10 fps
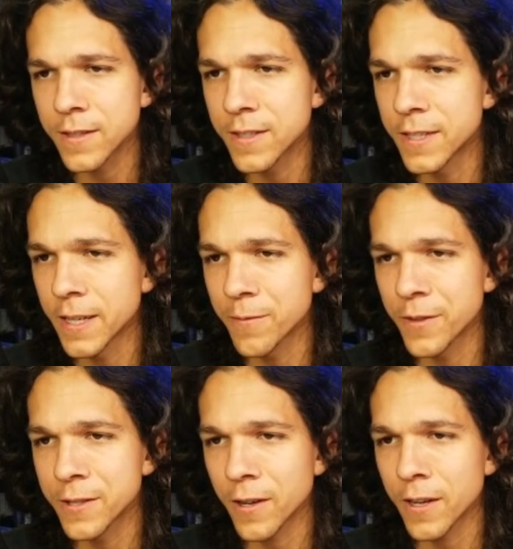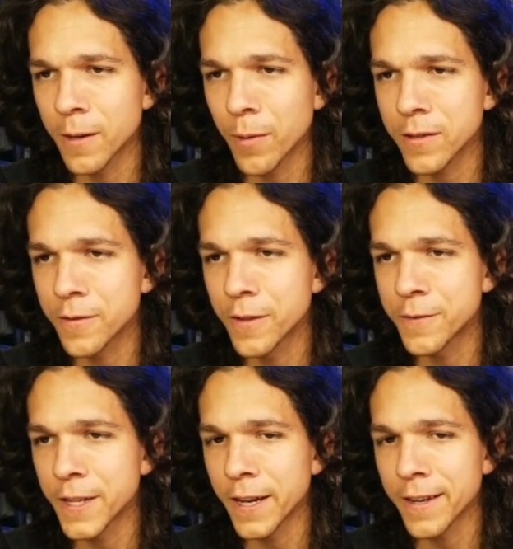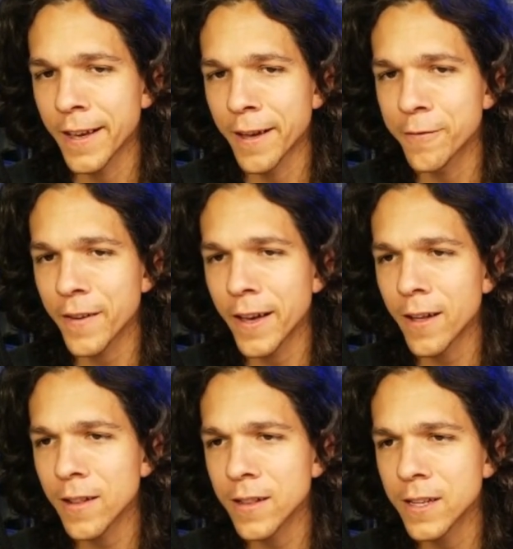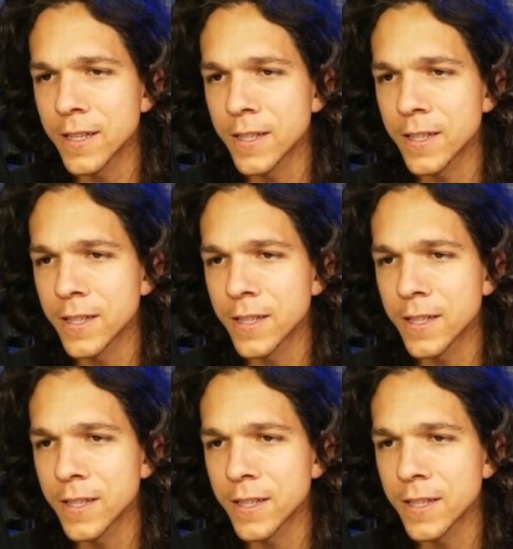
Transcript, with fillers: DMV's talking about the 58FL.